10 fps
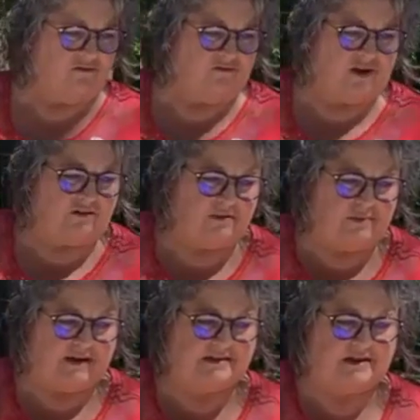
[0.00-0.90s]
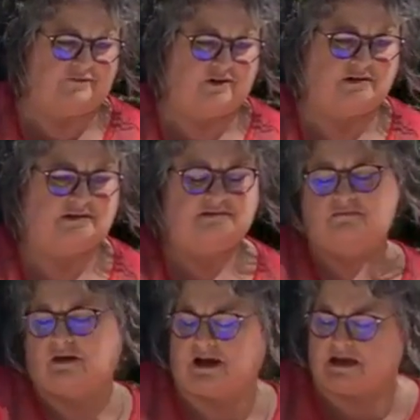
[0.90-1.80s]
Very big difference.
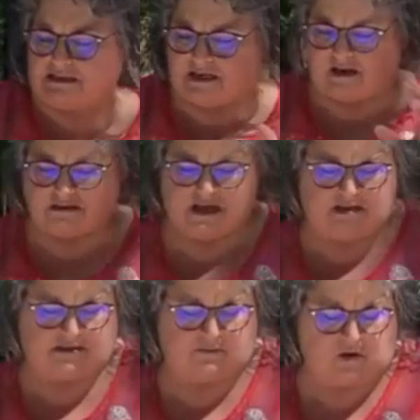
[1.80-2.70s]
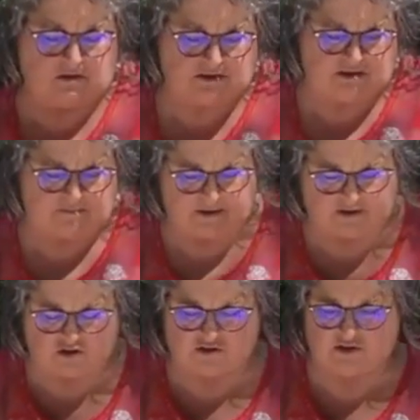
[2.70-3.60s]
Like I said, I'll take some close-up
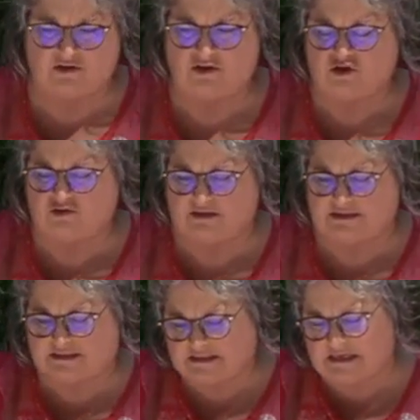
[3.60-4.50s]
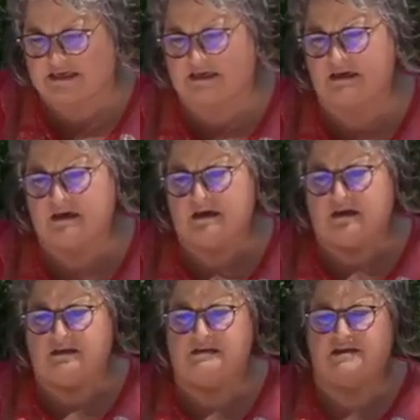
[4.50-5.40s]
pictures so that you can see
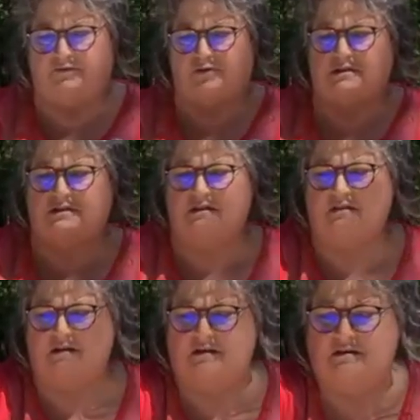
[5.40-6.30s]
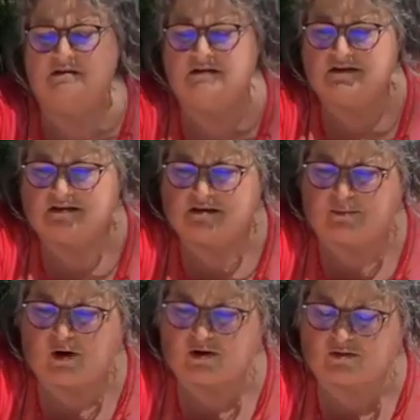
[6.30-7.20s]
the difference in the
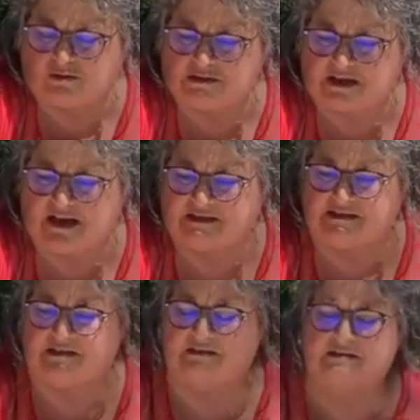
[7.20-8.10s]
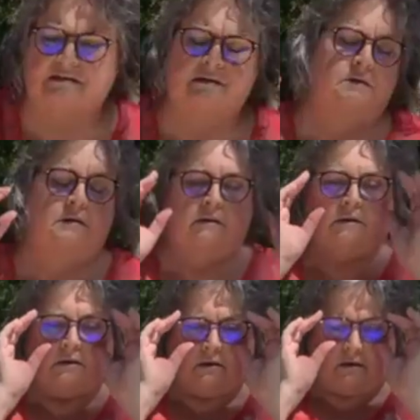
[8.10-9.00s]
particle sizes
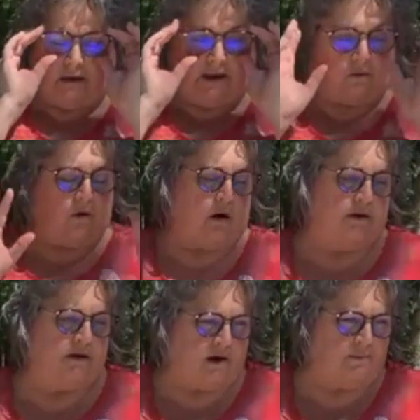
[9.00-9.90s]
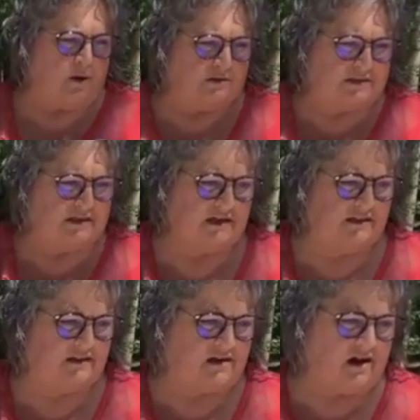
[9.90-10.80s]
later on. And I'll post it in
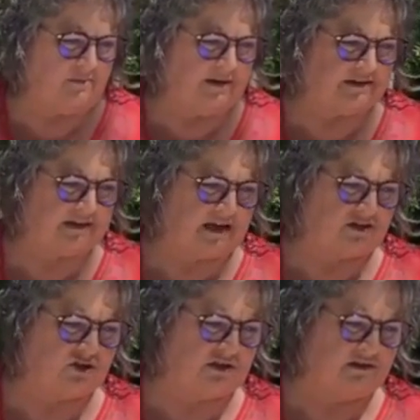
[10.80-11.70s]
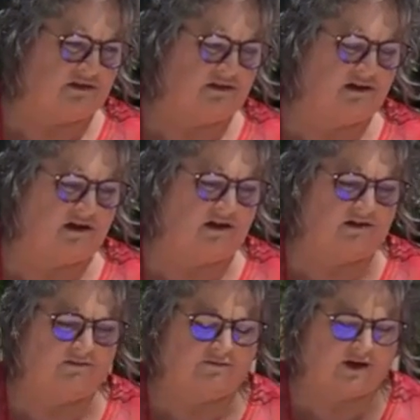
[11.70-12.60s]
the comment section of